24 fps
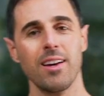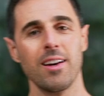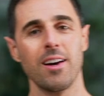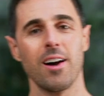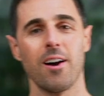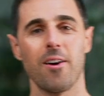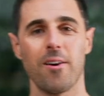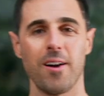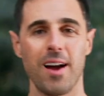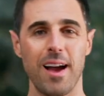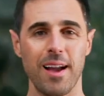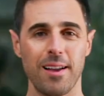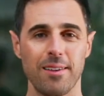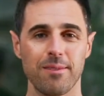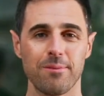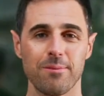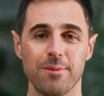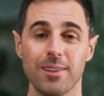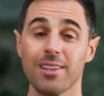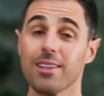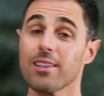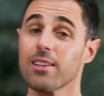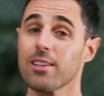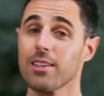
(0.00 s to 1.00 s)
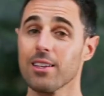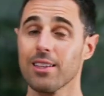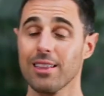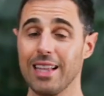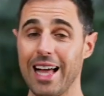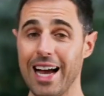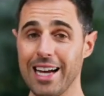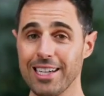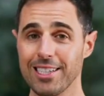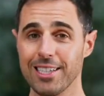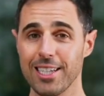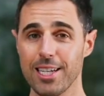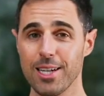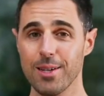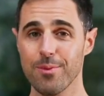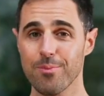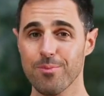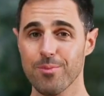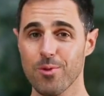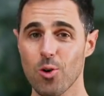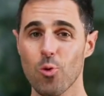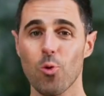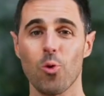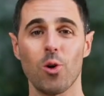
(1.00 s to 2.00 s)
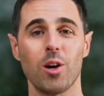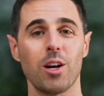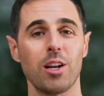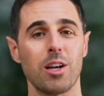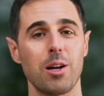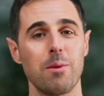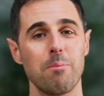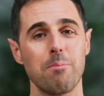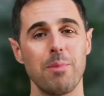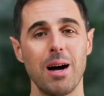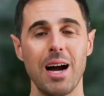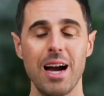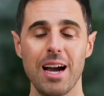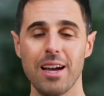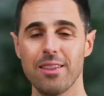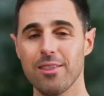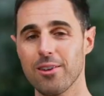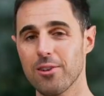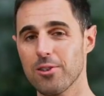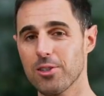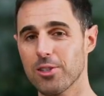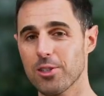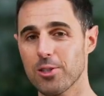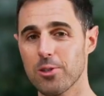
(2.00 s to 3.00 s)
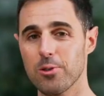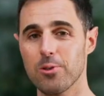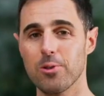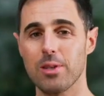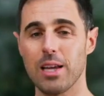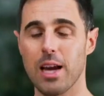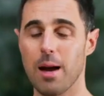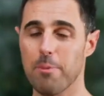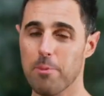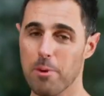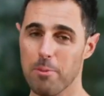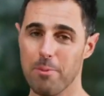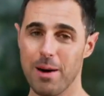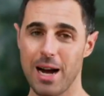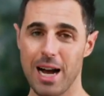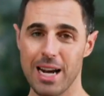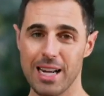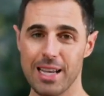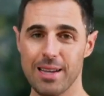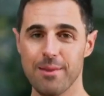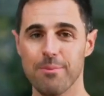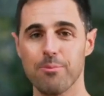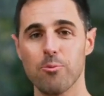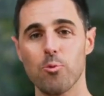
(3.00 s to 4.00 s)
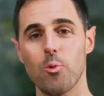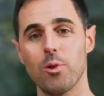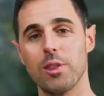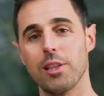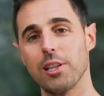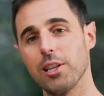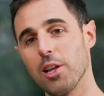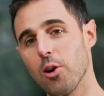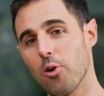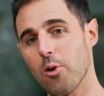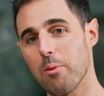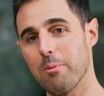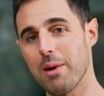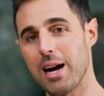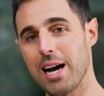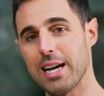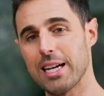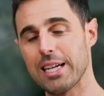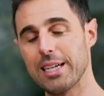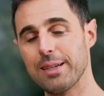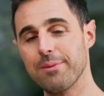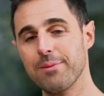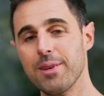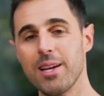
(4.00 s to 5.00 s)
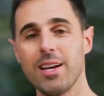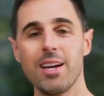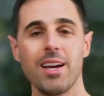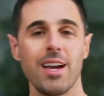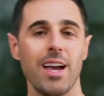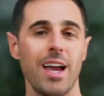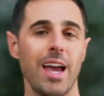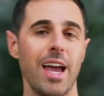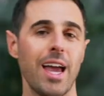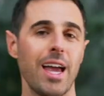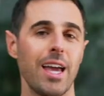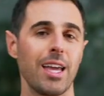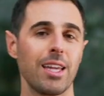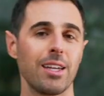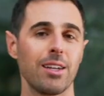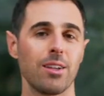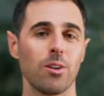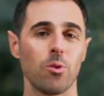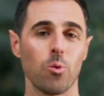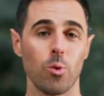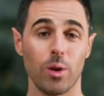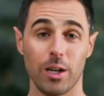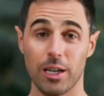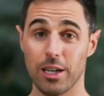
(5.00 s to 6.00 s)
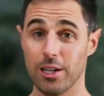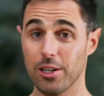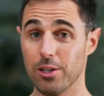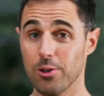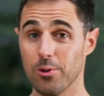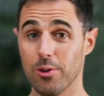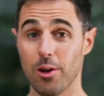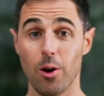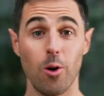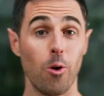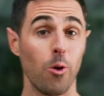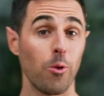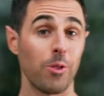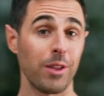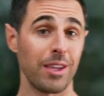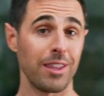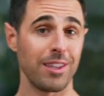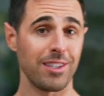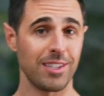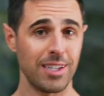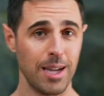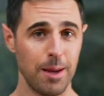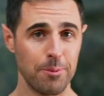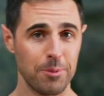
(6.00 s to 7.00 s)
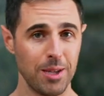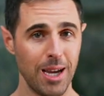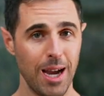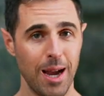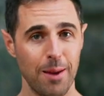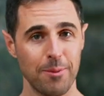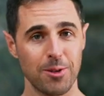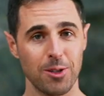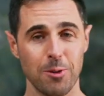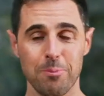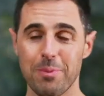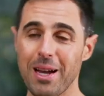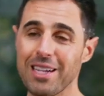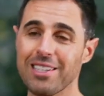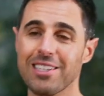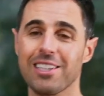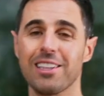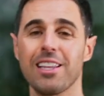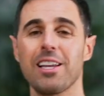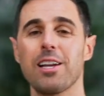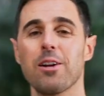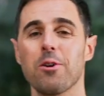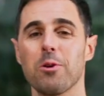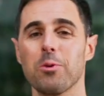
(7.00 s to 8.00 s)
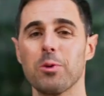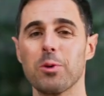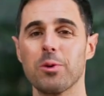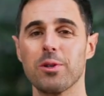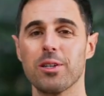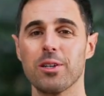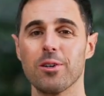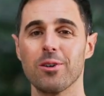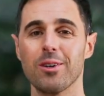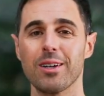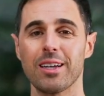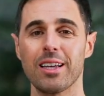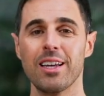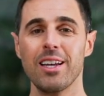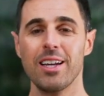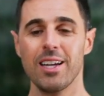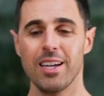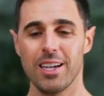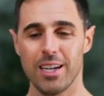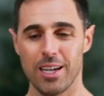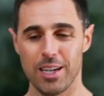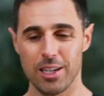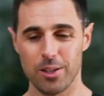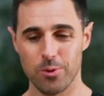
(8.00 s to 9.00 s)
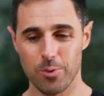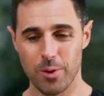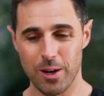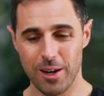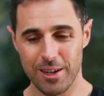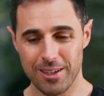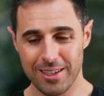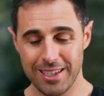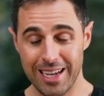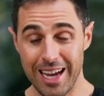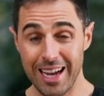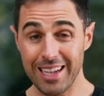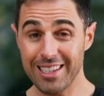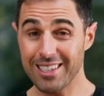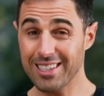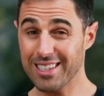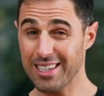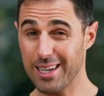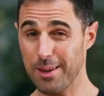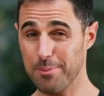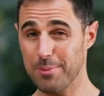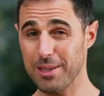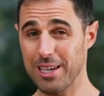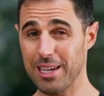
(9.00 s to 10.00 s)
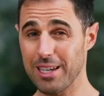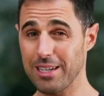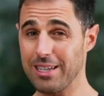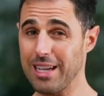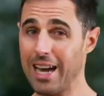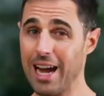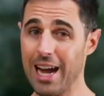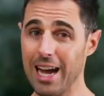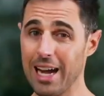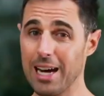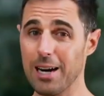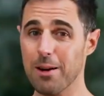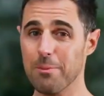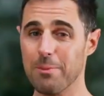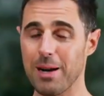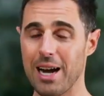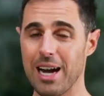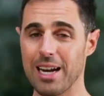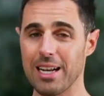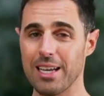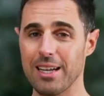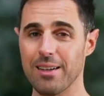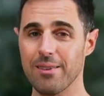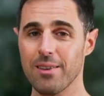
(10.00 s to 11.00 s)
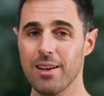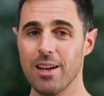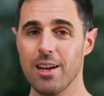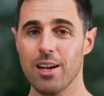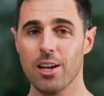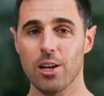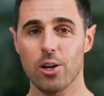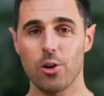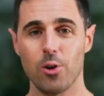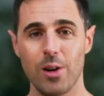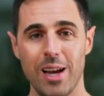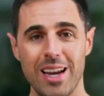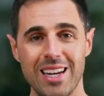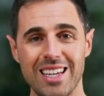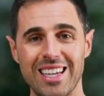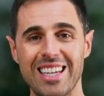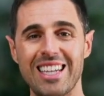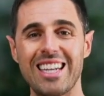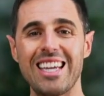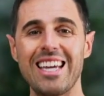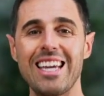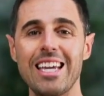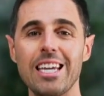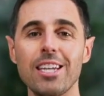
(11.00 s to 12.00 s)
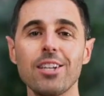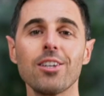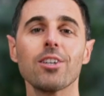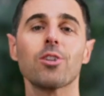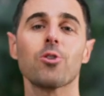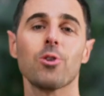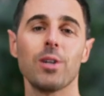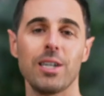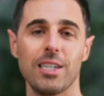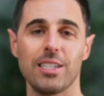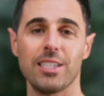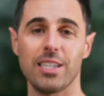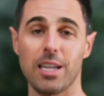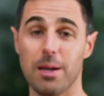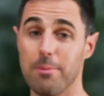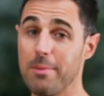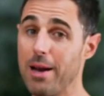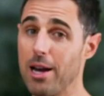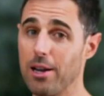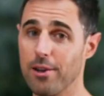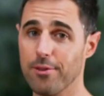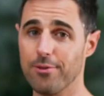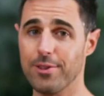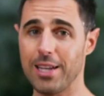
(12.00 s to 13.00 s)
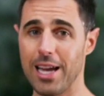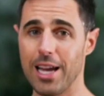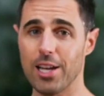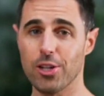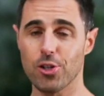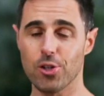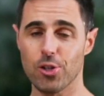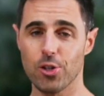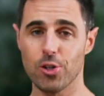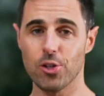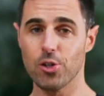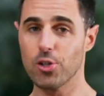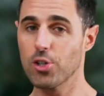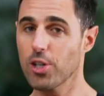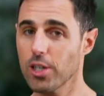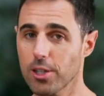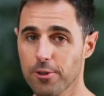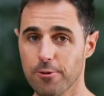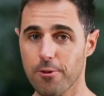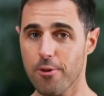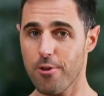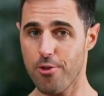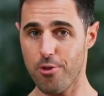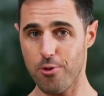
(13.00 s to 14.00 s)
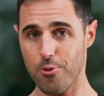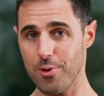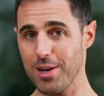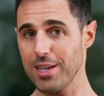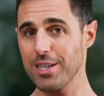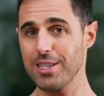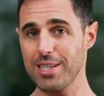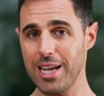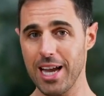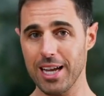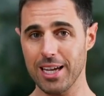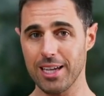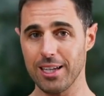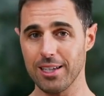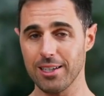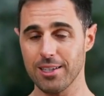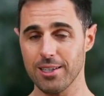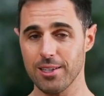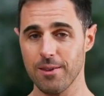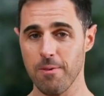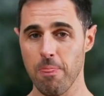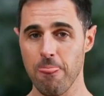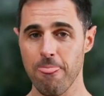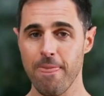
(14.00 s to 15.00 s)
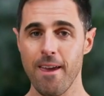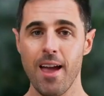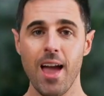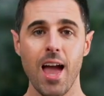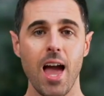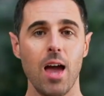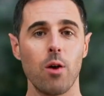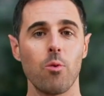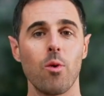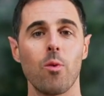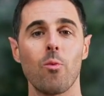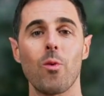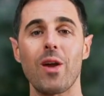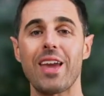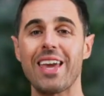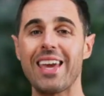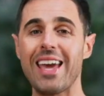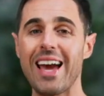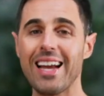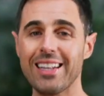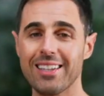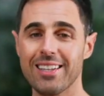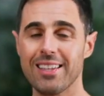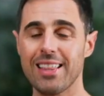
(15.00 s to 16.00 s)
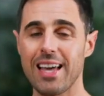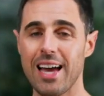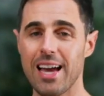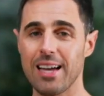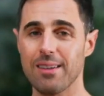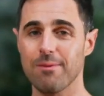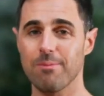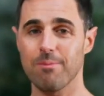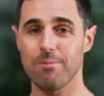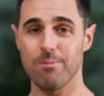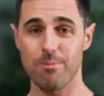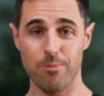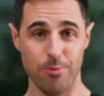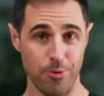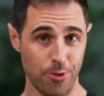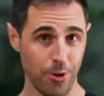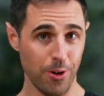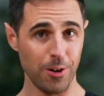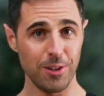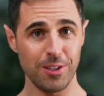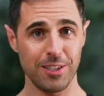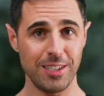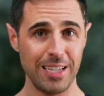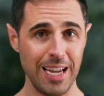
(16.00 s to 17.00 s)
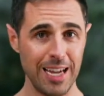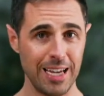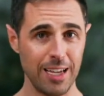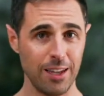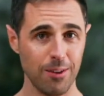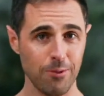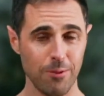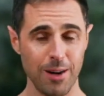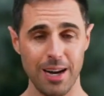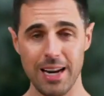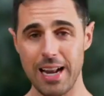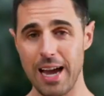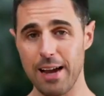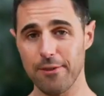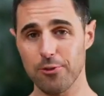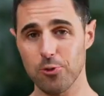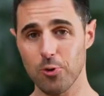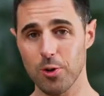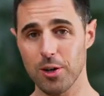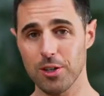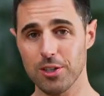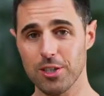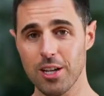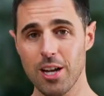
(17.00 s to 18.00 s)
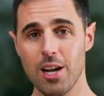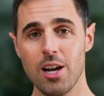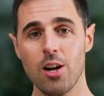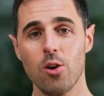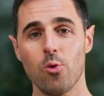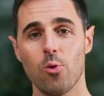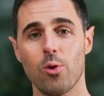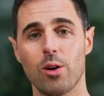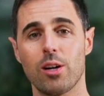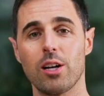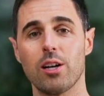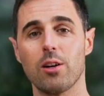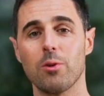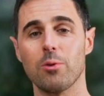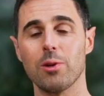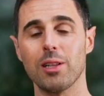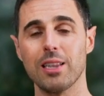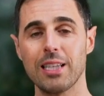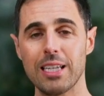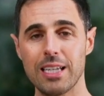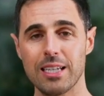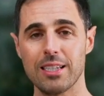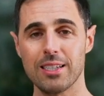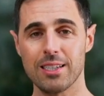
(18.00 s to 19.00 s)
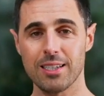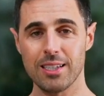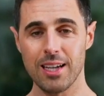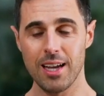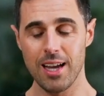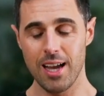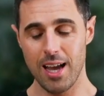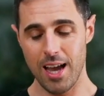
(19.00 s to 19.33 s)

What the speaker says: All right. Lastly, we're going to combine those two, the upper body with the lower body, and we're going to do the whole thing at the same time. So basically here what we're doing is we're tensing up the entire body, creating an increasing amount of tension just for 3 seconds. And when we get to that 3rd second right afterwards, we're going to release.